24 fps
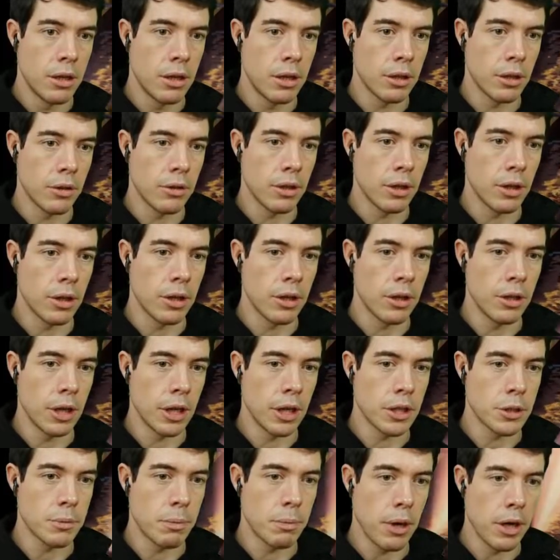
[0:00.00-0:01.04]
I don't think I can
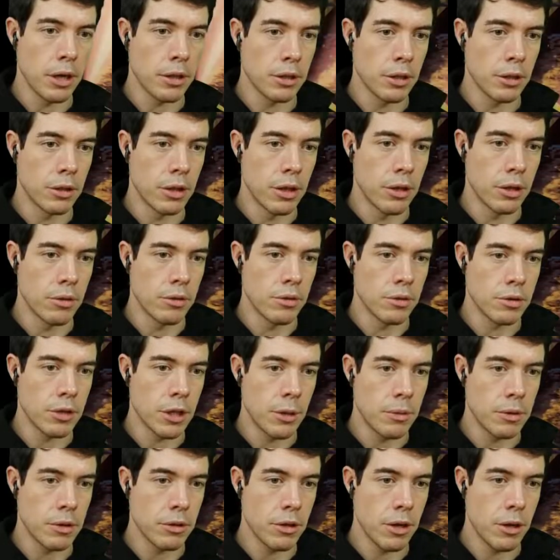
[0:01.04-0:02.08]
get spiked on those.
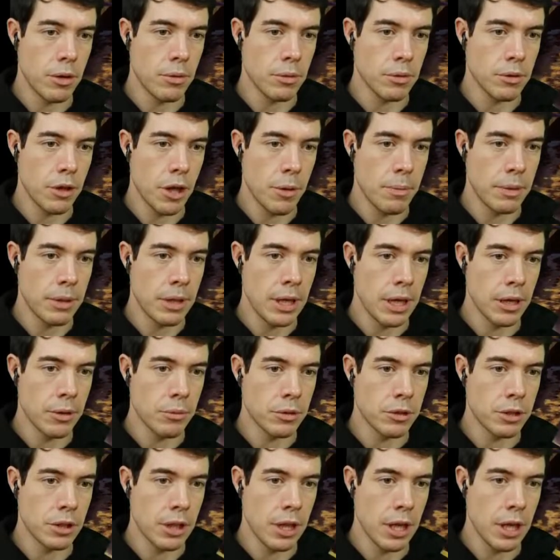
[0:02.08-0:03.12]
I want to, I want to open that.
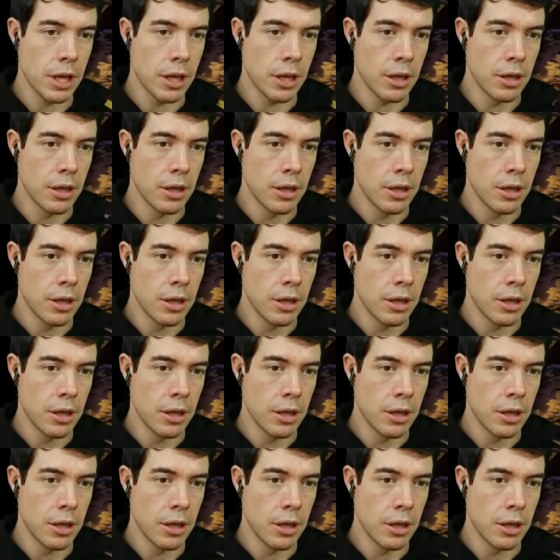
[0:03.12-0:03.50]
What's in there?